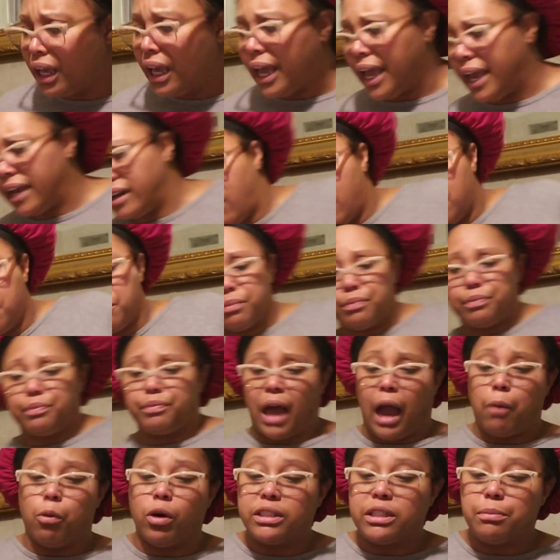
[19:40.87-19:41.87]
And
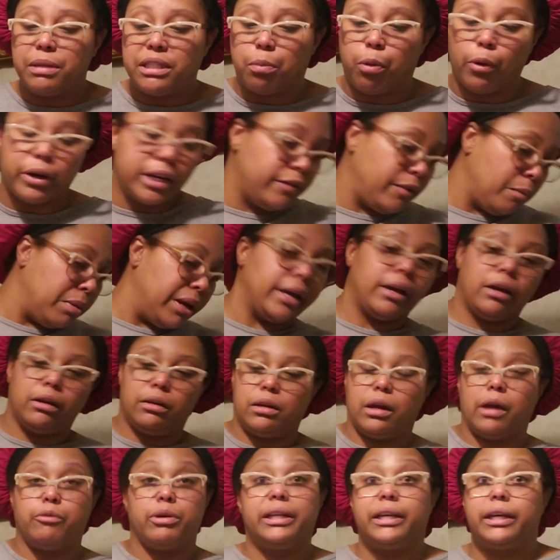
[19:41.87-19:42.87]
I wanted to be supportive, but
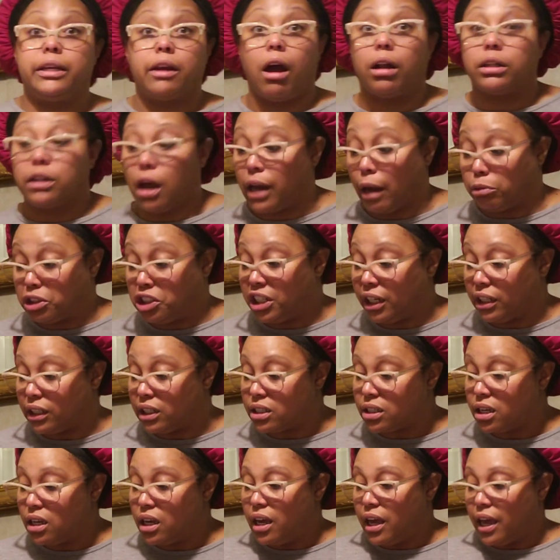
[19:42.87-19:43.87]
really in all, I was
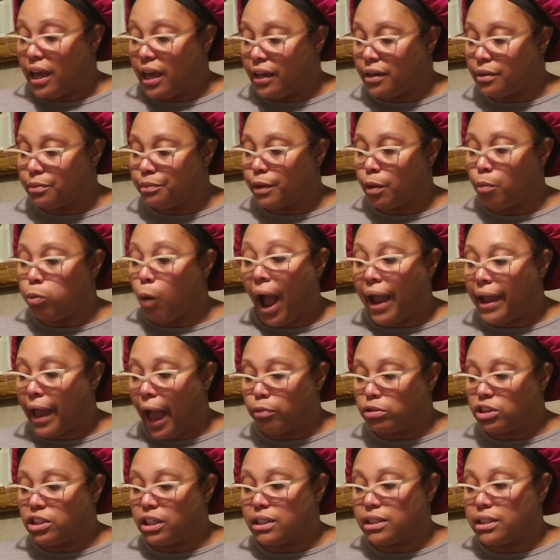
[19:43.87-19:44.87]
jealous. And why I
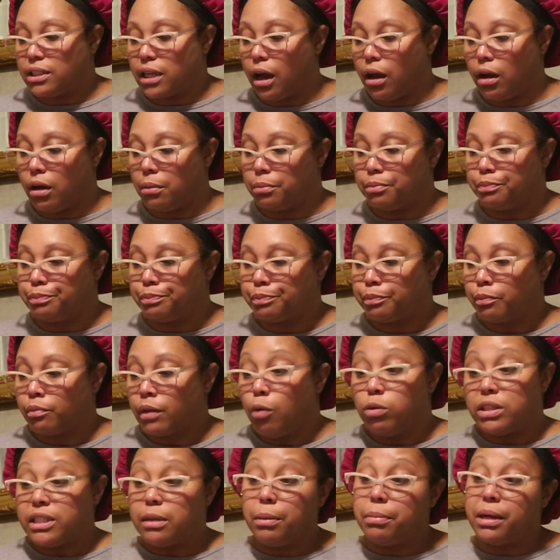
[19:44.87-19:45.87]
was jealous was
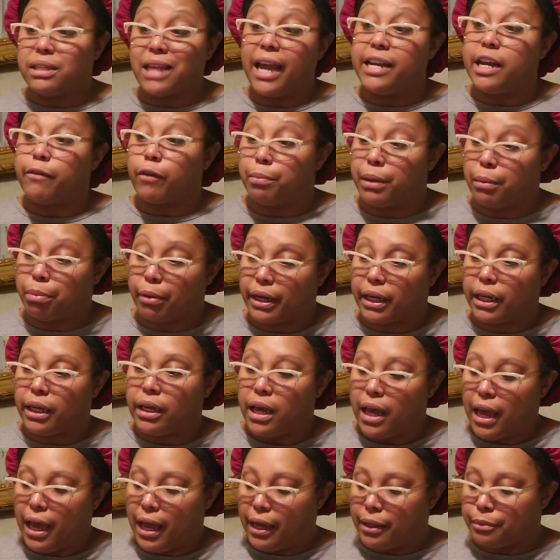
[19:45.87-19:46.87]
simply because I had never been pregnant.
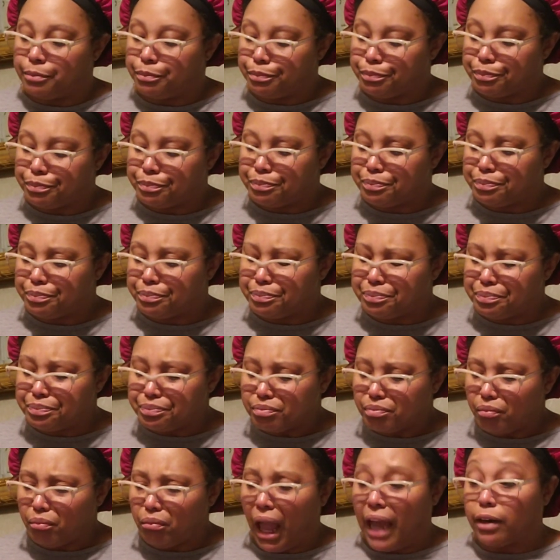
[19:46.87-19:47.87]
And
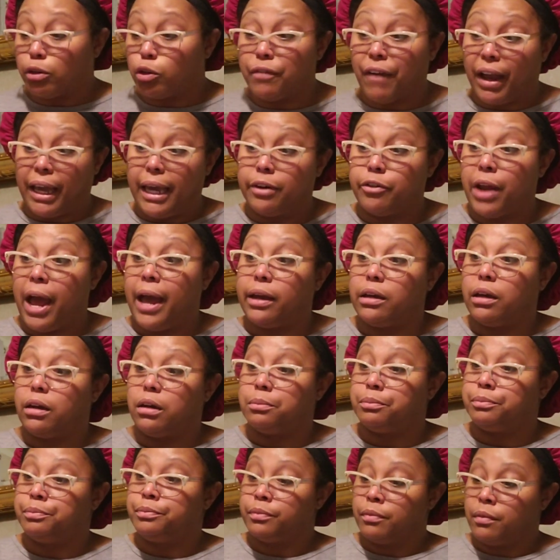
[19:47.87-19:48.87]
I don't know if I can or not.
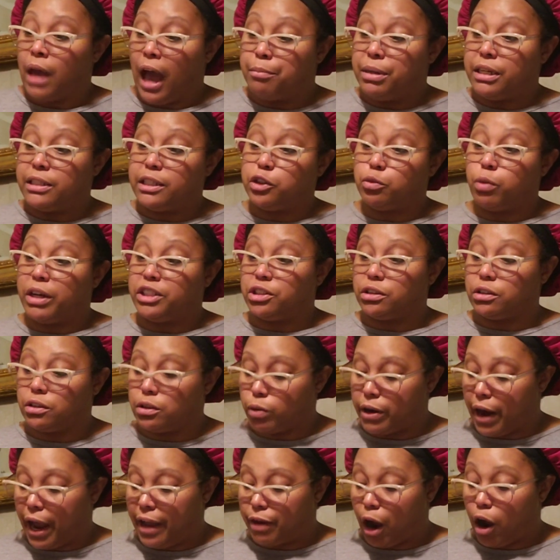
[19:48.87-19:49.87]
I've been in situations
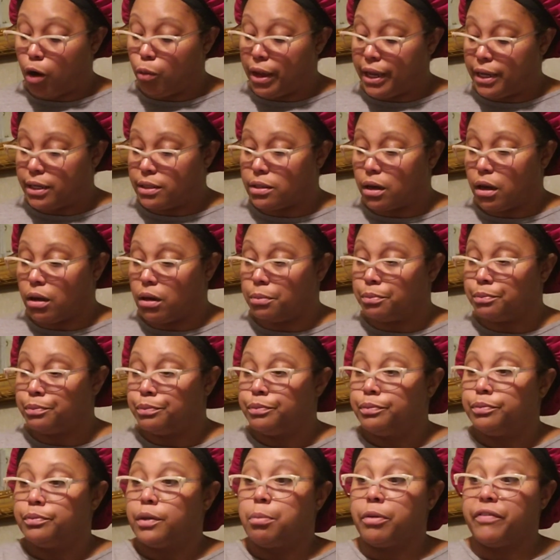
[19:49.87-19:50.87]
where I have always
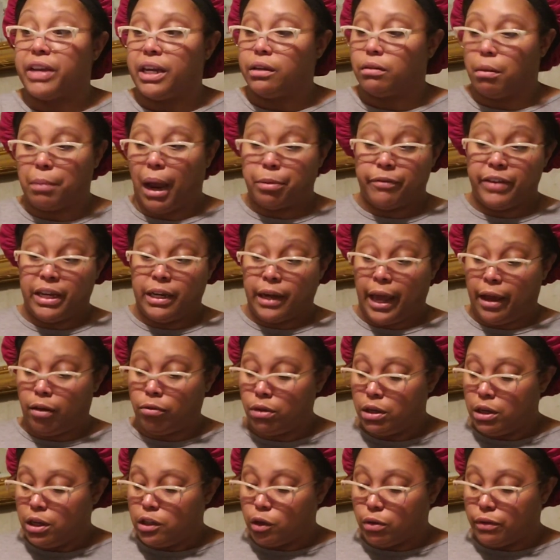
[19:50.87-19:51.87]
prevented. I'm not preventing
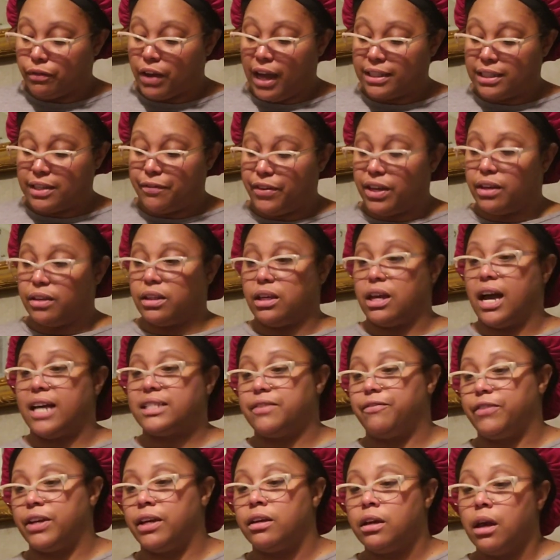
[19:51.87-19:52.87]
now. So if God see fit, then God see
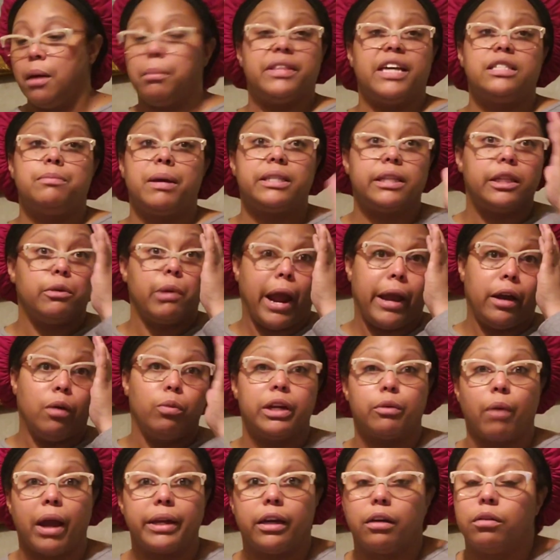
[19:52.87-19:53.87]
fit. But that's basically where I am
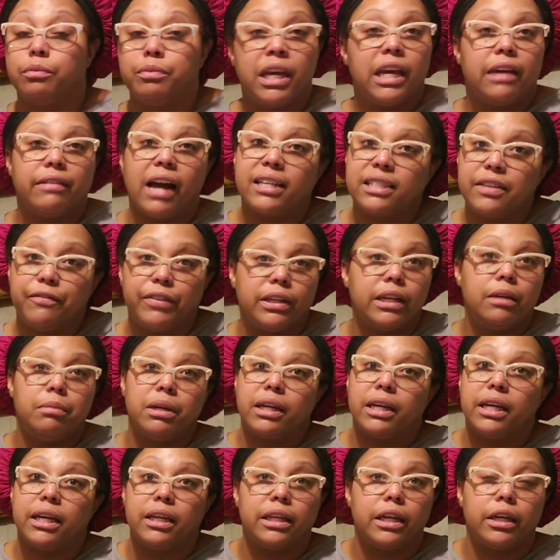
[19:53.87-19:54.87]
with it right now. If God see fit to give me a
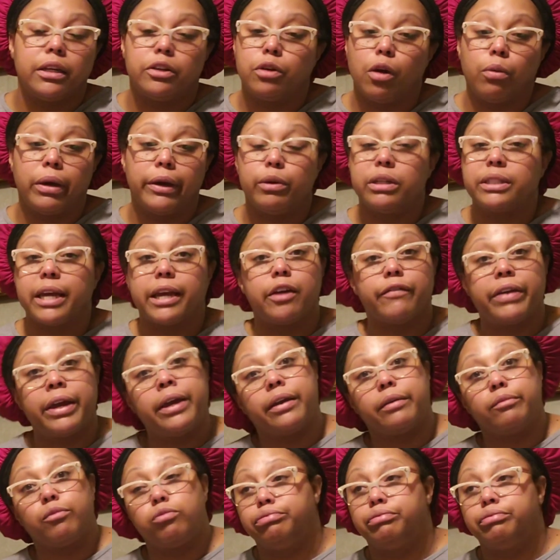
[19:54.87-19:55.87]
kid, then you know what? We'll take care of a kid.